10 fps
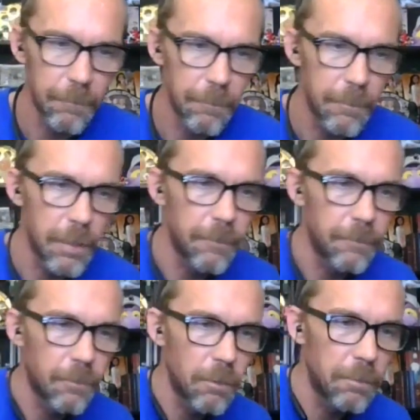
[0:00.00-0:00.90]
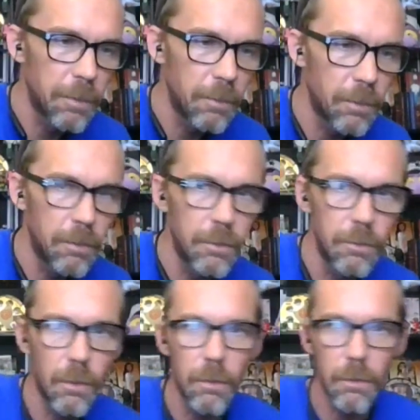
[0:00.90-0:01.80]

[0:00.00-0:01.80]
May the 4th be with you all.